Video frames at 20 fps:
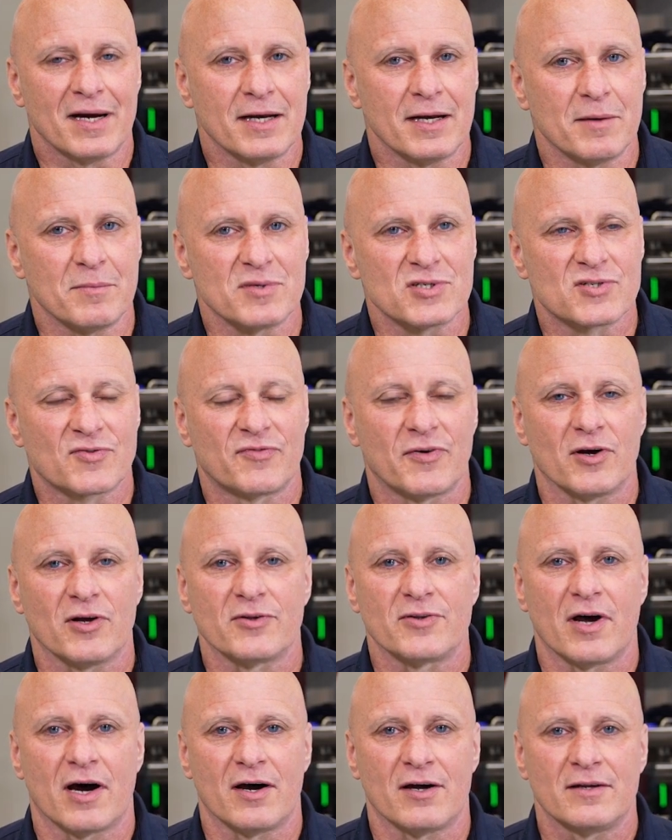name is Phil
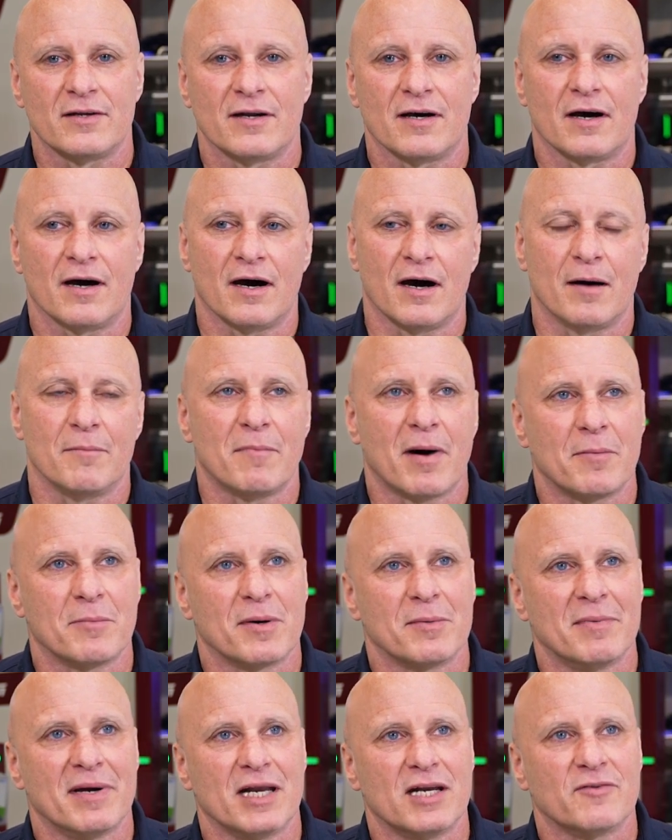Dunn. I'm
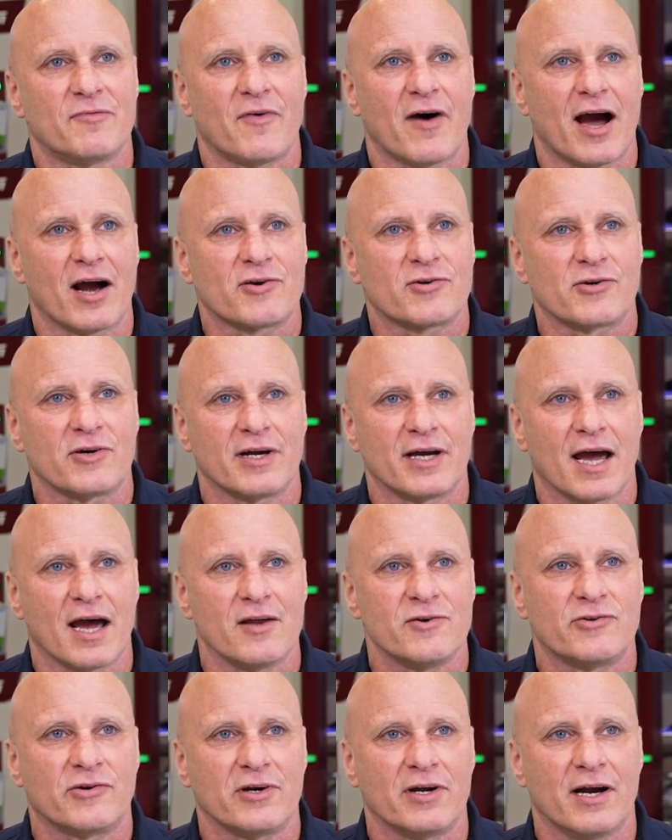a manufacturing
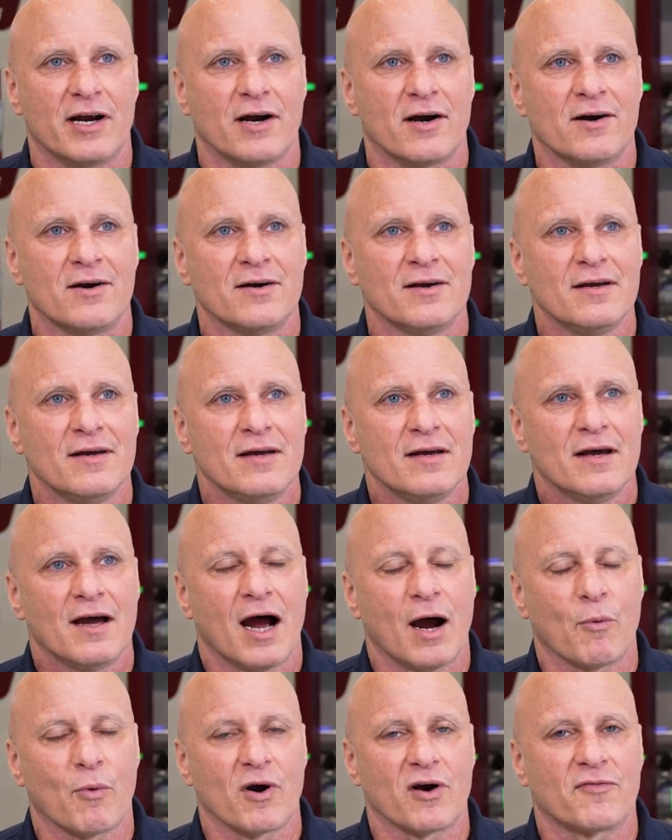engineer.
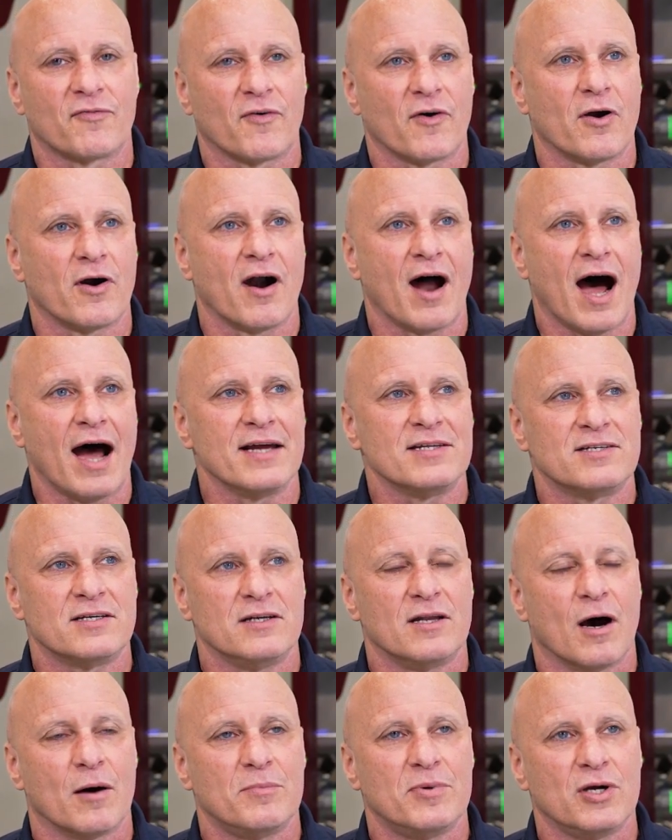I work for
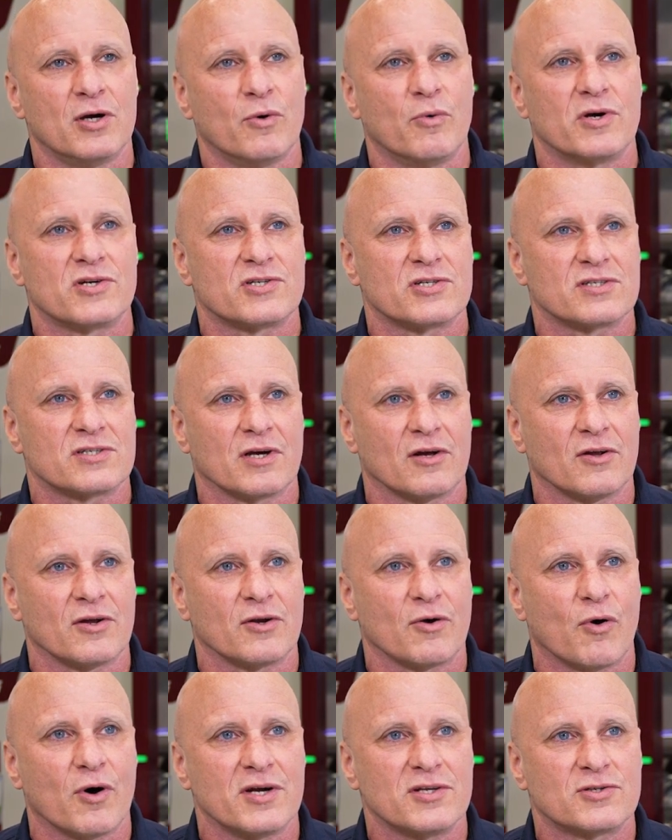ITW, which is
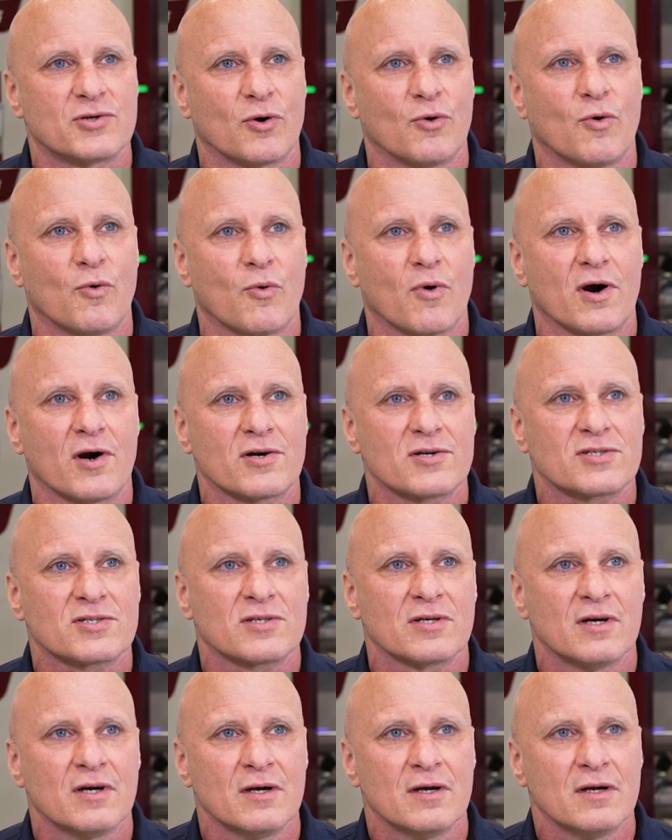Illinois Tool Works.
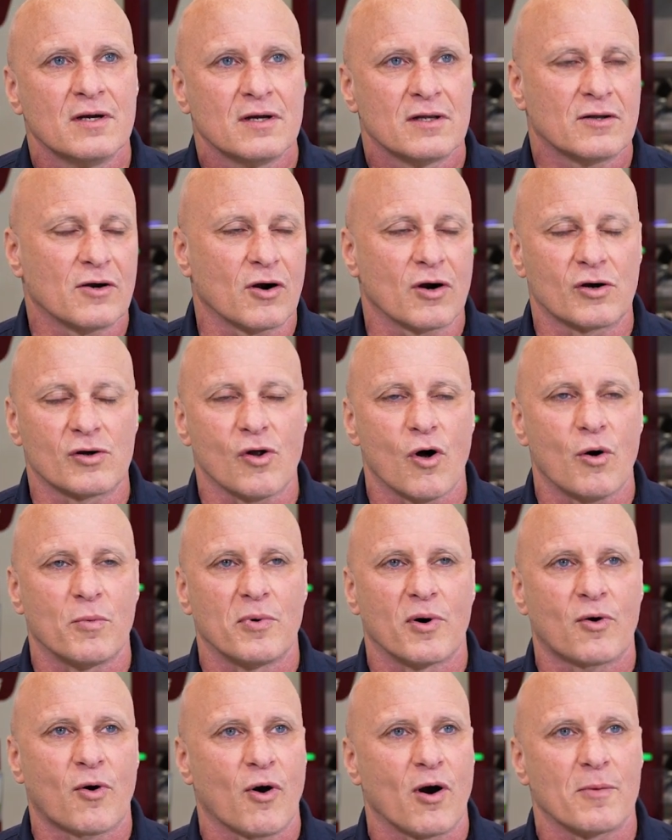They're a
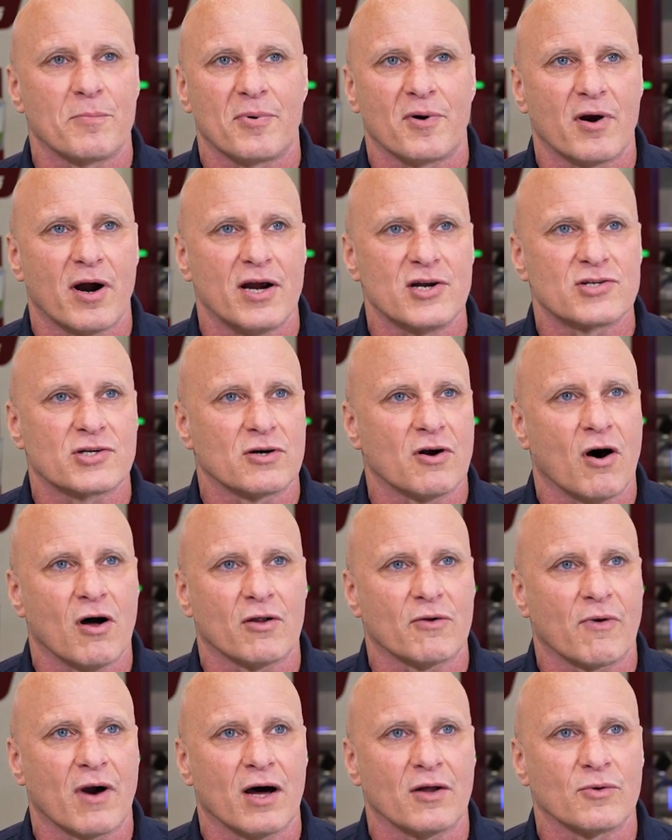global corporation
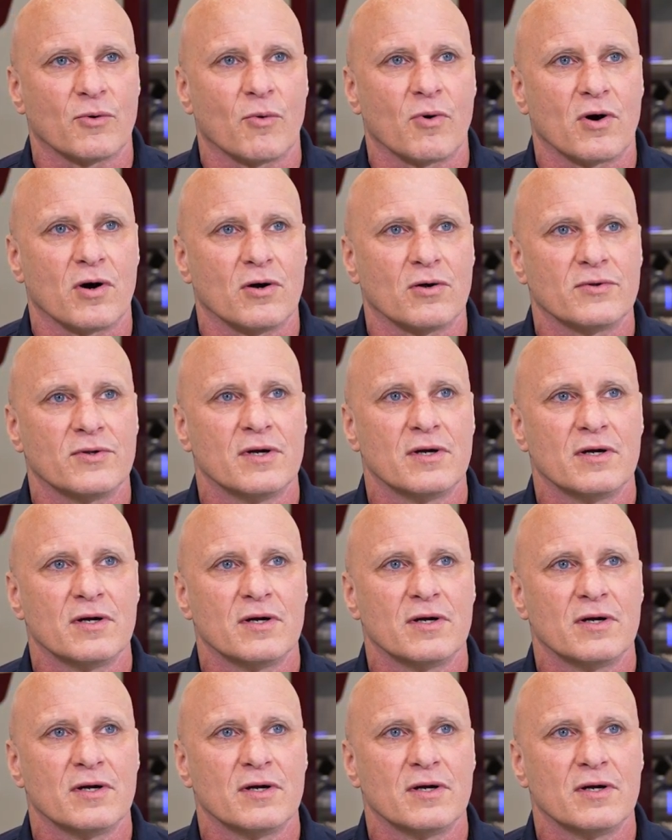all around the world.